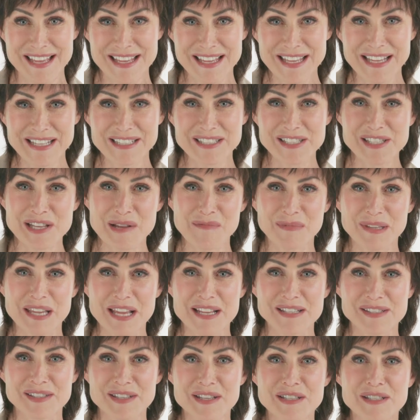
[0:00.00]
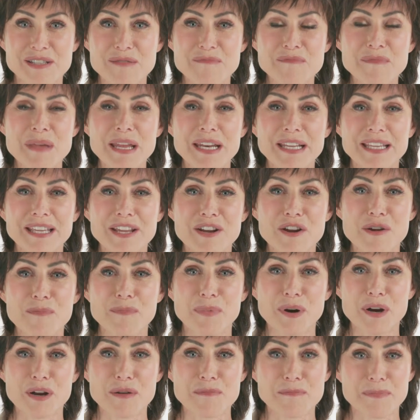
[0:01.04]
In some cases, Medicare
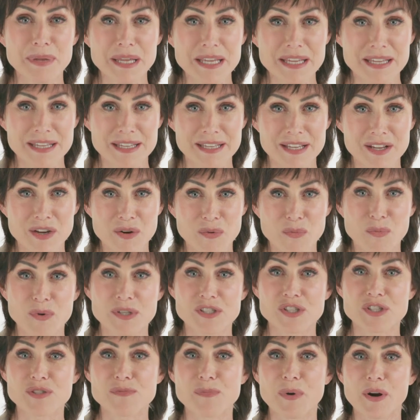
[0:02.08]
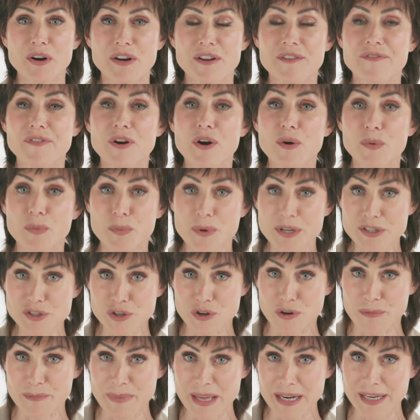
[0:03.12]
Part B, which is part of
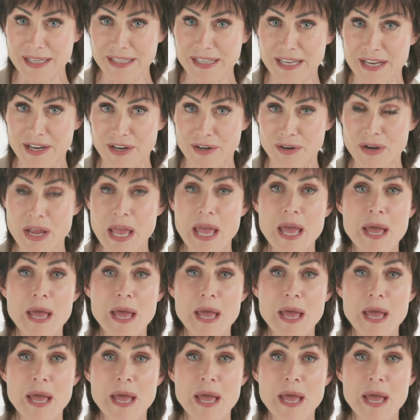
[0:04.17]
Original Medicare,